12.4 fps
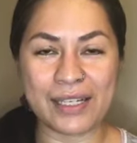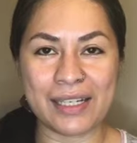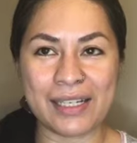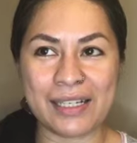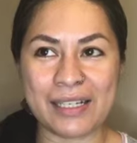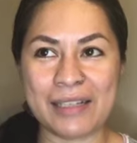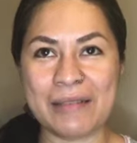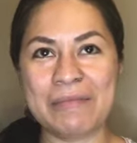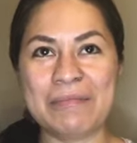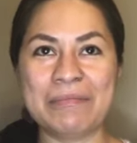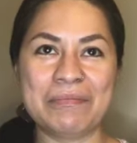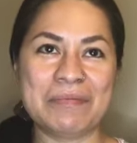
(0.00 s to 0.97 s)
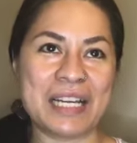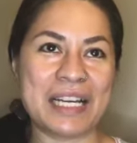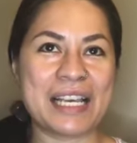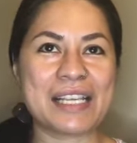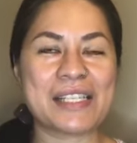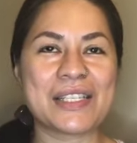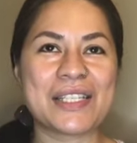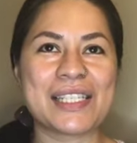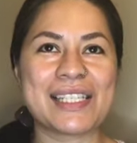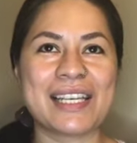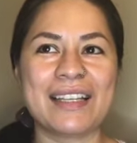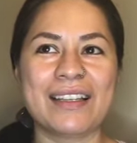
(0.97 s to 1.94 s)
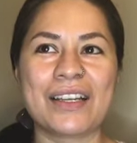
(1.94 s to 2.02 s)
I guess you could
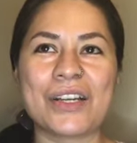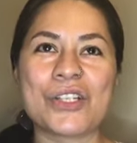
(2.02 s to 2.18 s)
say like a